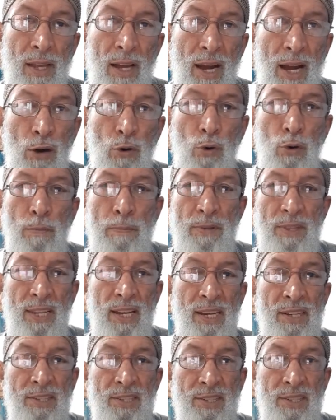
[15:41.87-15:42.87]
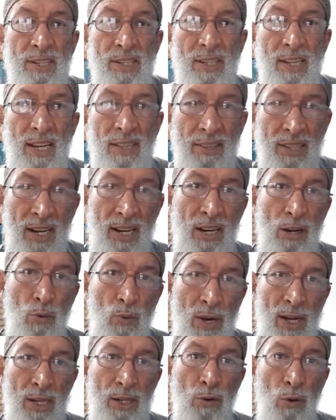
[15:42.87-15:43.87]
I hope that the Eternal
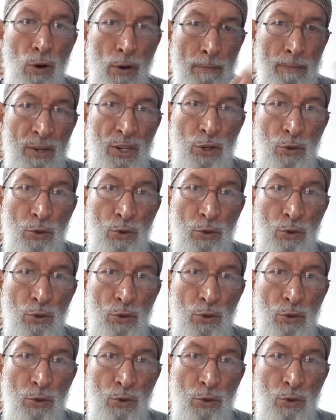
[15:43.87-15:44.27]
One open